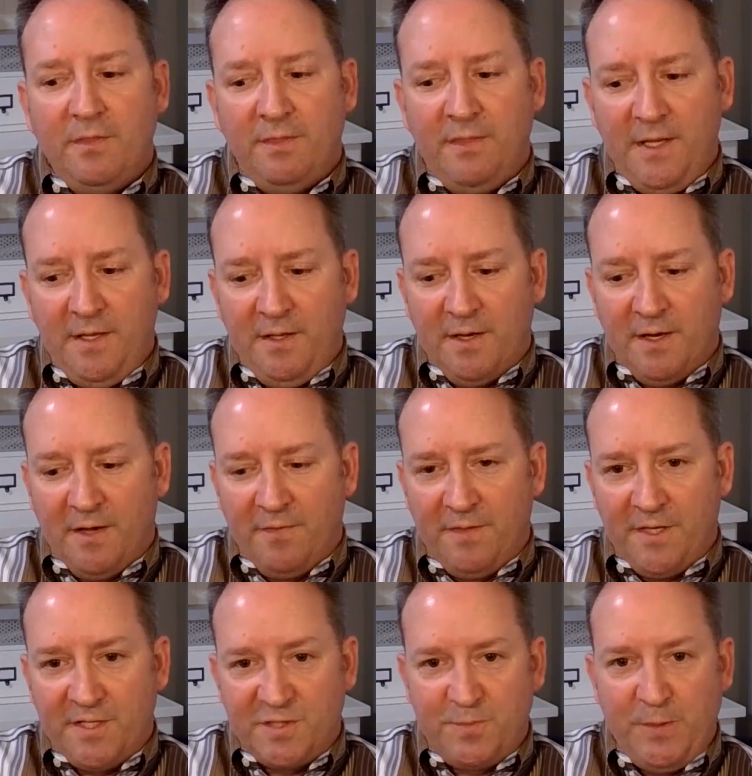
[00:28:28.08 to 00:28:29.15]
The
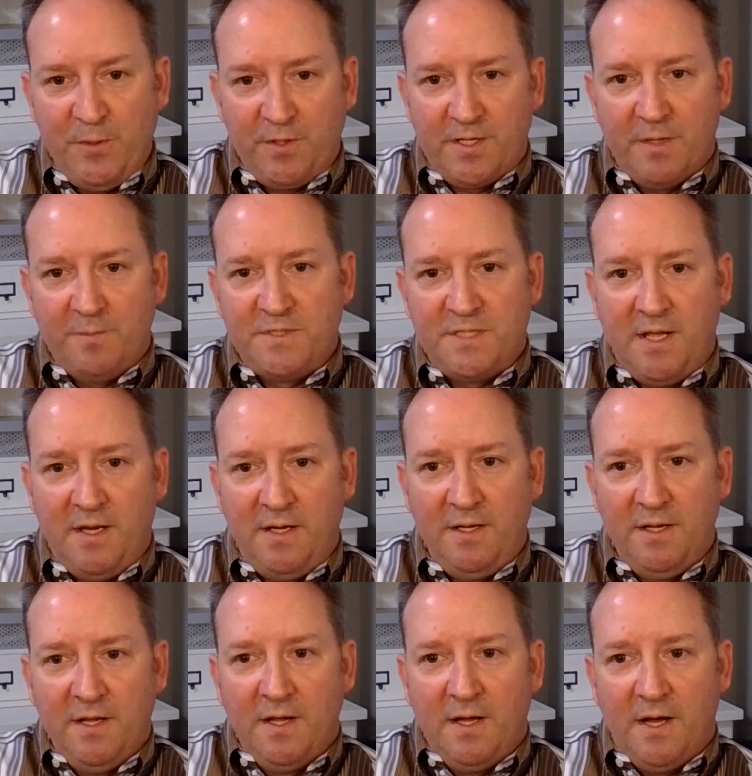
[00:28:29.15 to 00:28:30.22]
dispute comes in